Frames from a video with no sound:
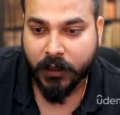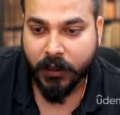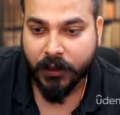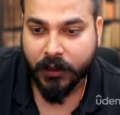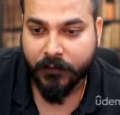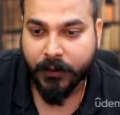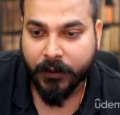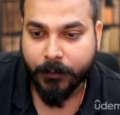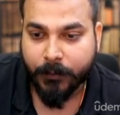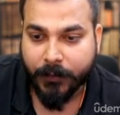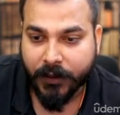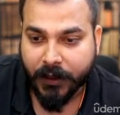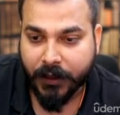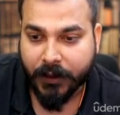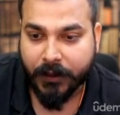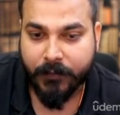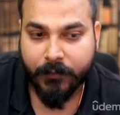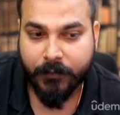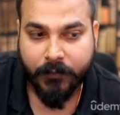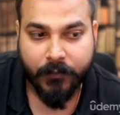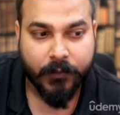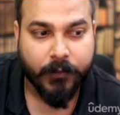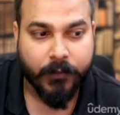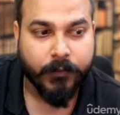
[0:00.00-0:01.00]
given
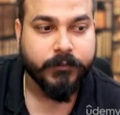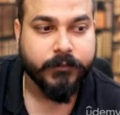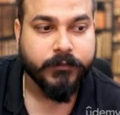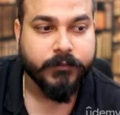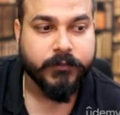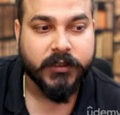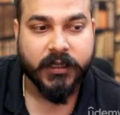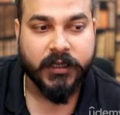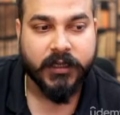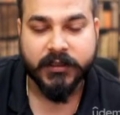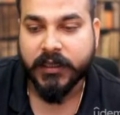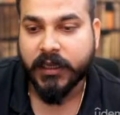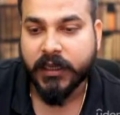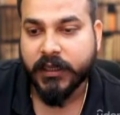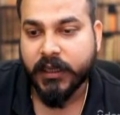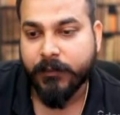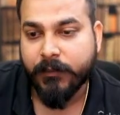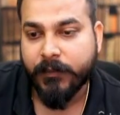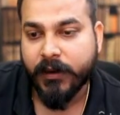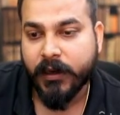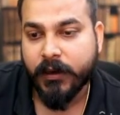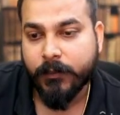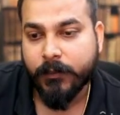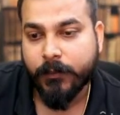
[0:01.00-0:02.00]
B, it is
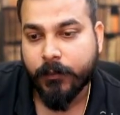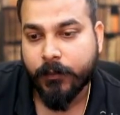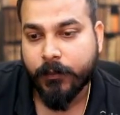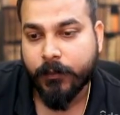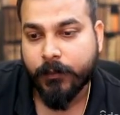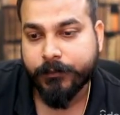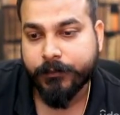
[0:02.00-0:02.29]
nothing but